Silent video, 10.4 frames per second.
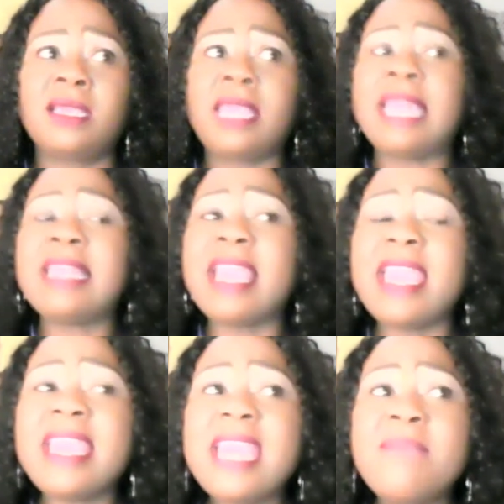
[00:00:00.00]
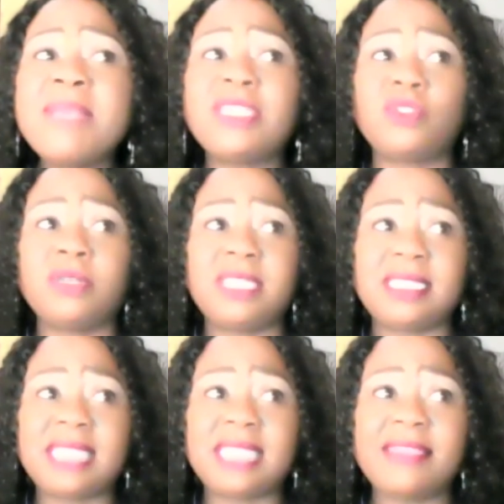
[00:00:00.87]
And the enemy is not
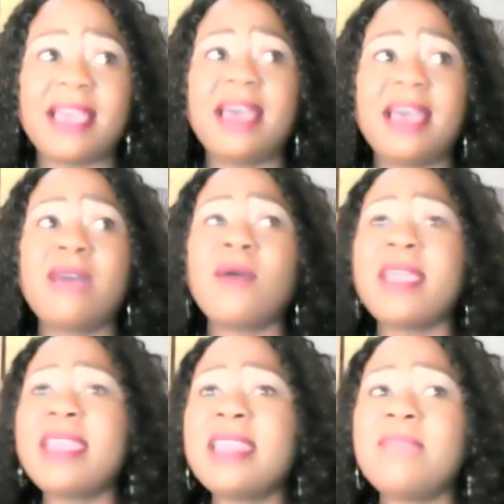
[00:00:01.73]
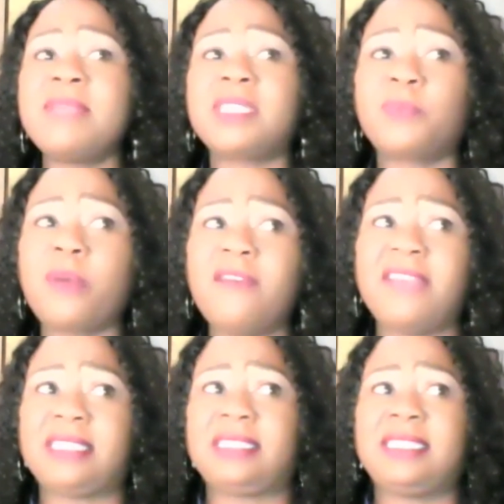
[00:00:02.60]
each other. Our enemy is
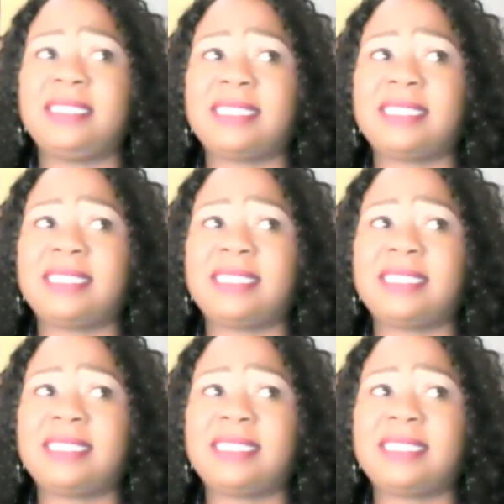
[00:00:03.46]
poverty.